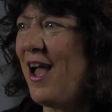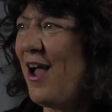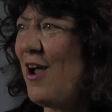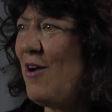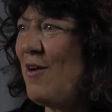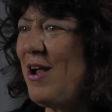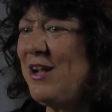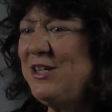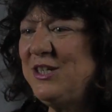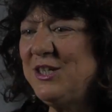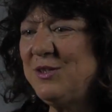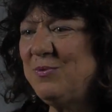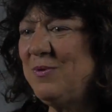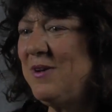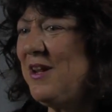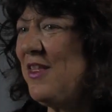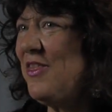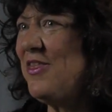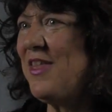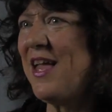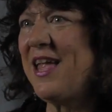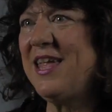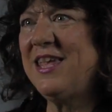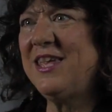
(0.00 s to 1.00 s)
Oh, I just want
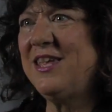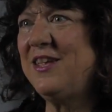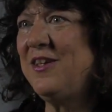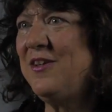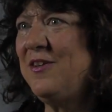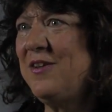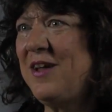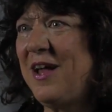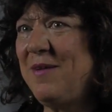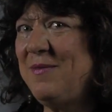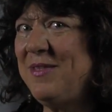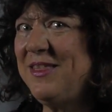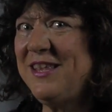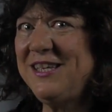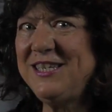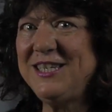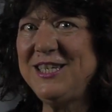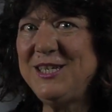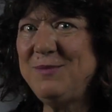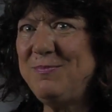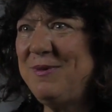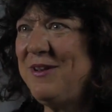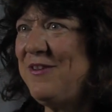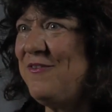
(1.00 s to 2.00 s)
to thank you. I mean, this
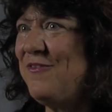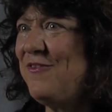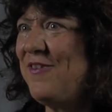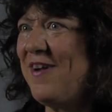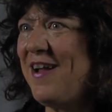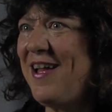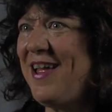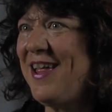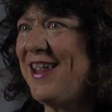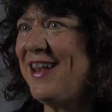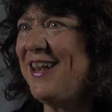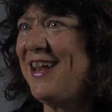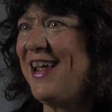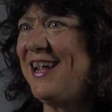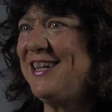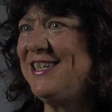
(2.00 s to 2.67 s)
has been fun.